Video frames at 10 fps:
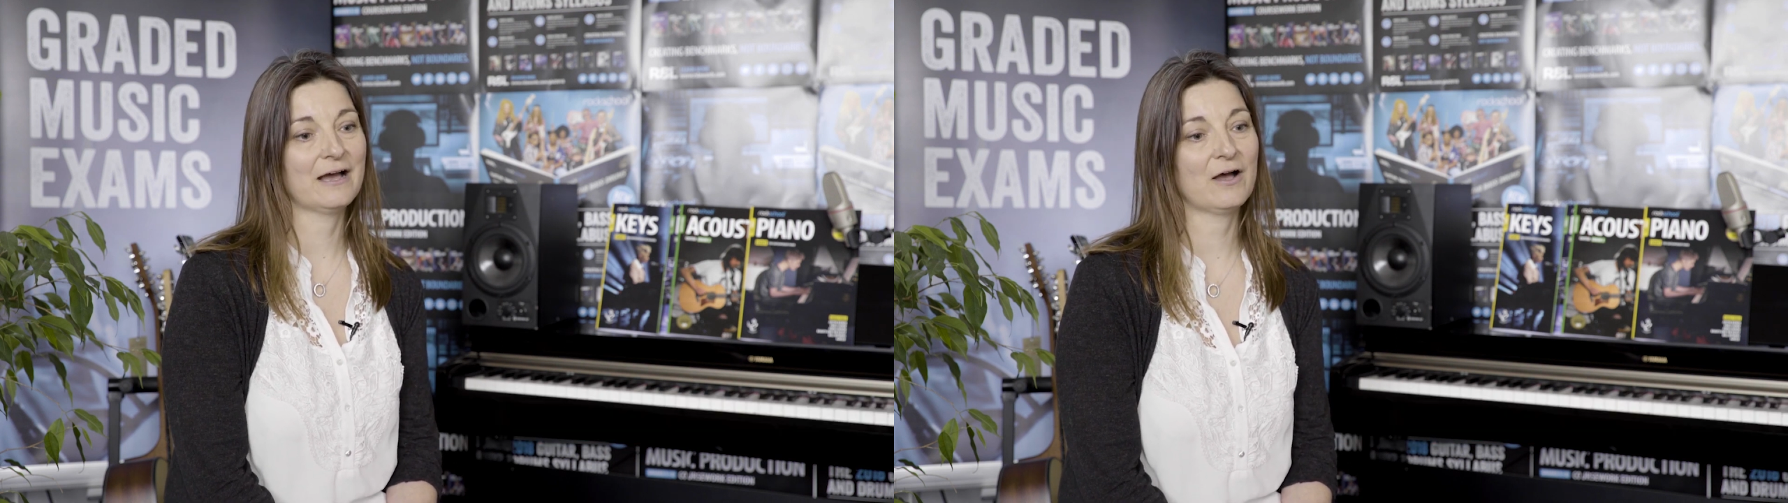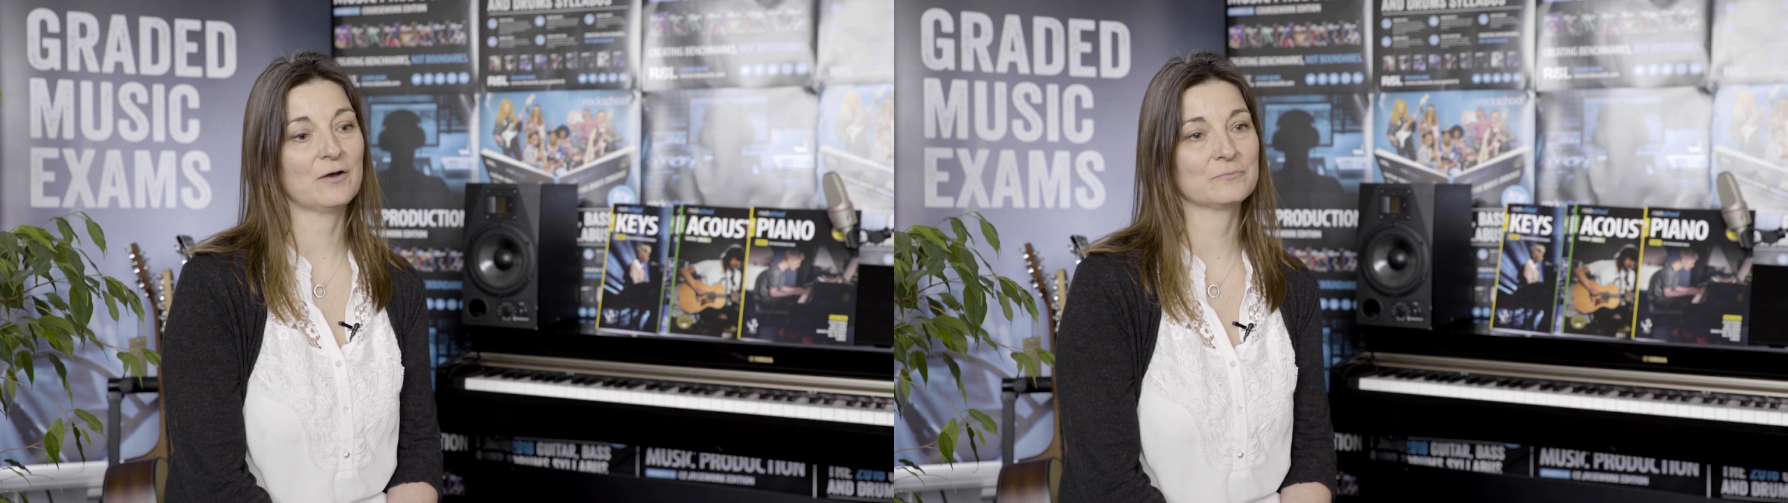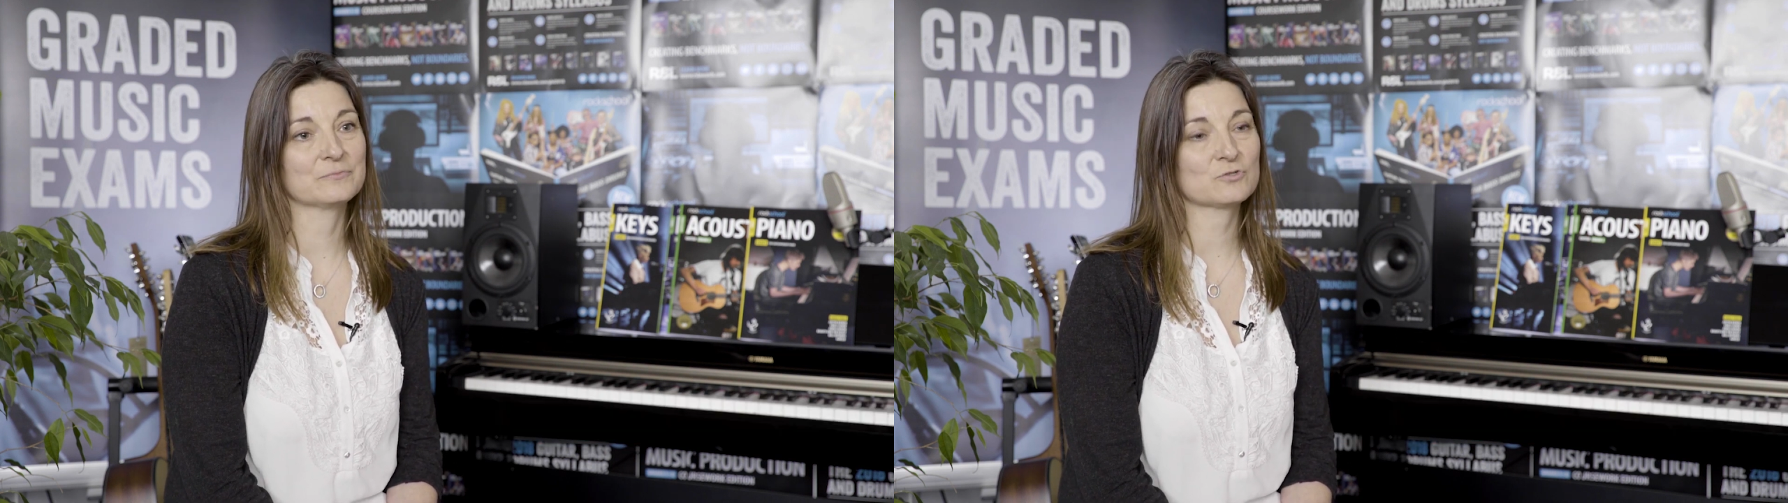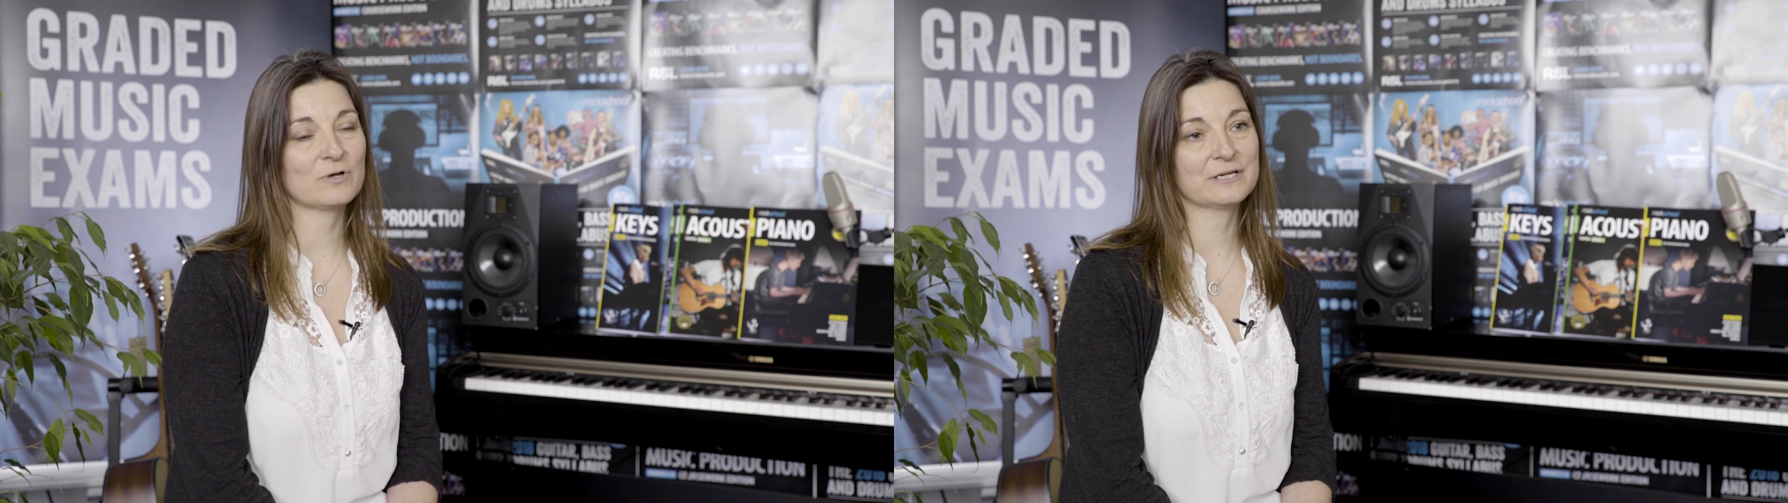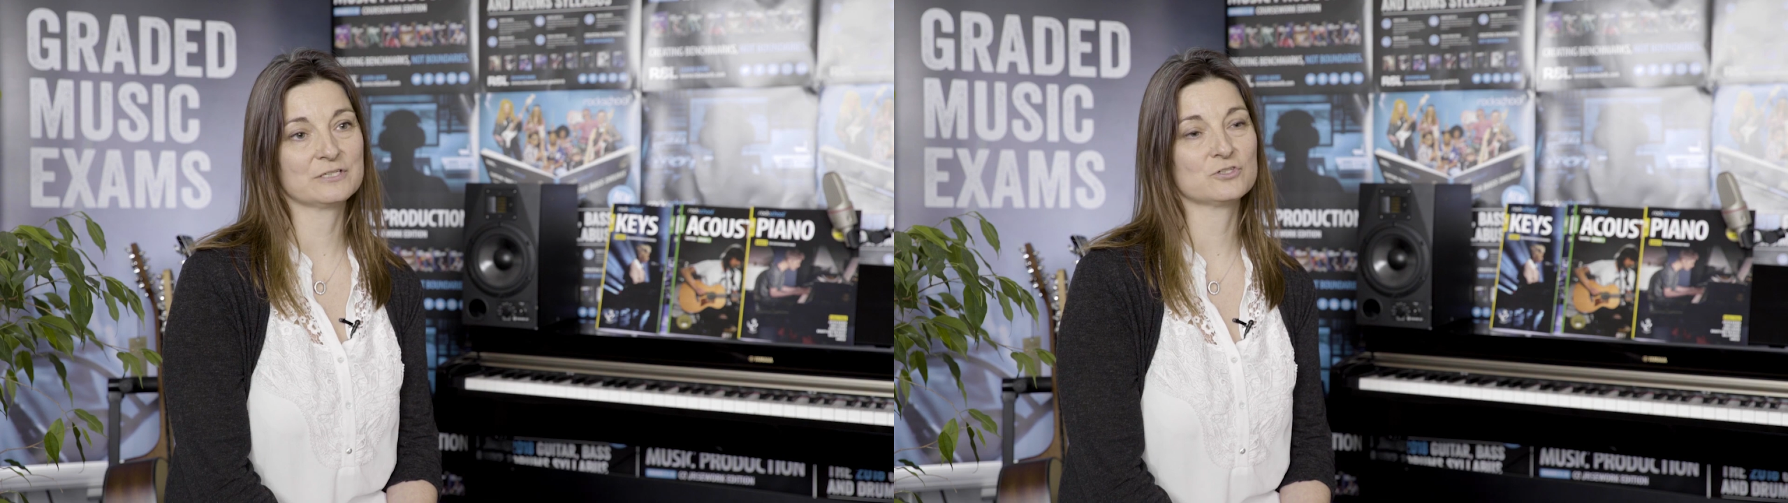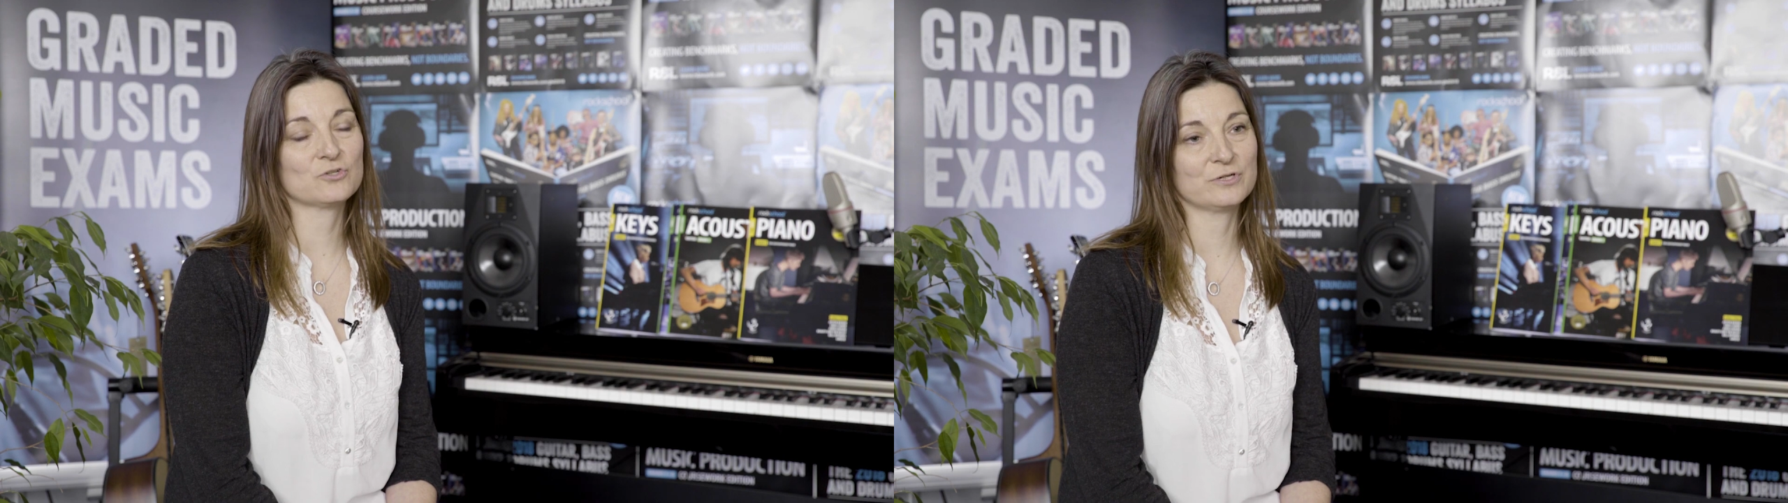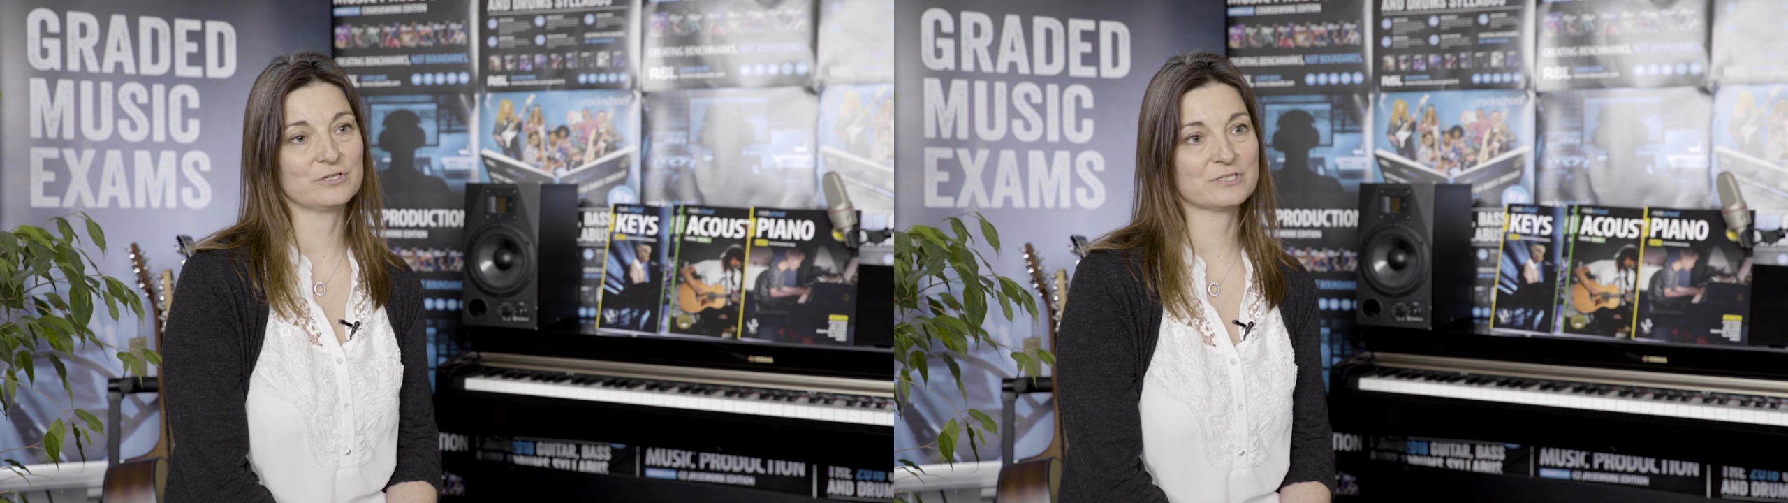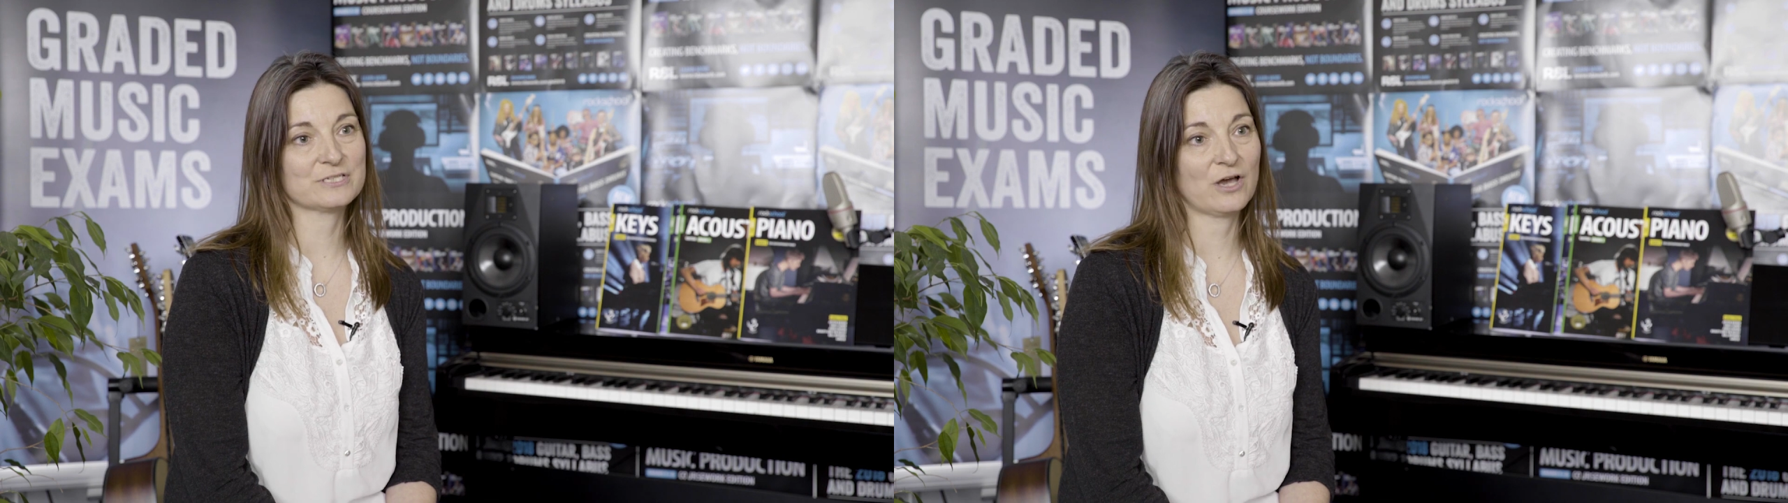Um, try and enjoy
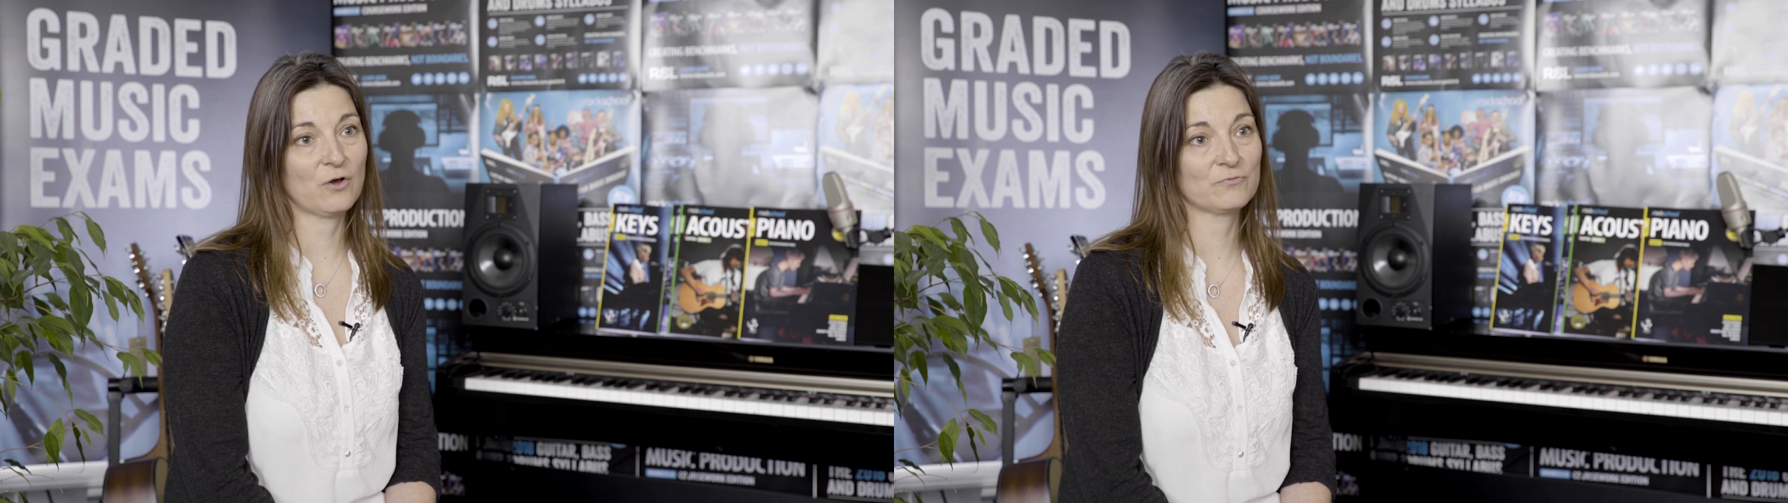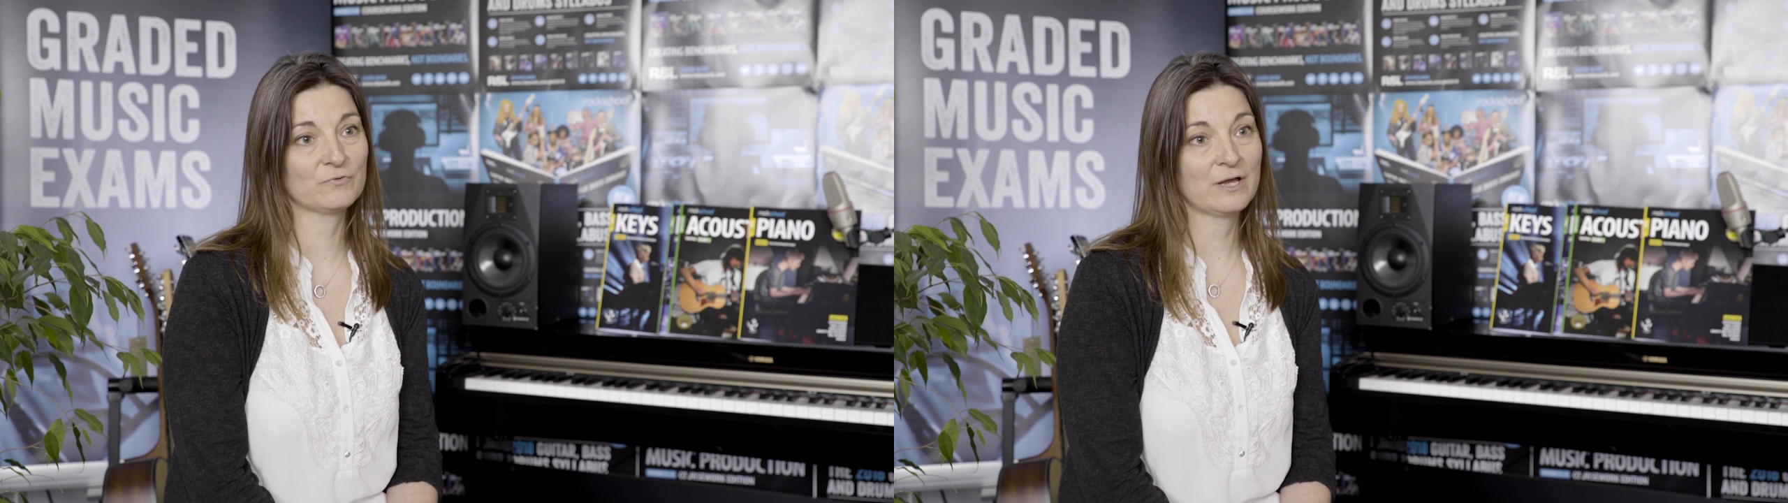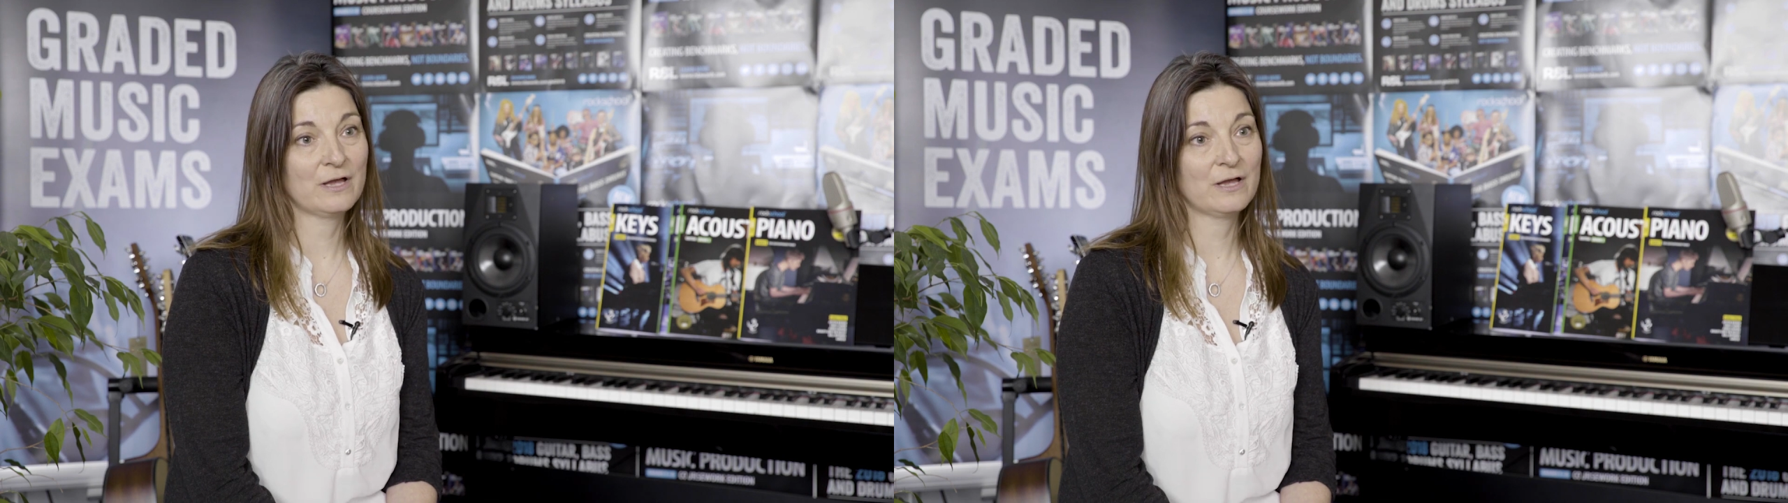yourself.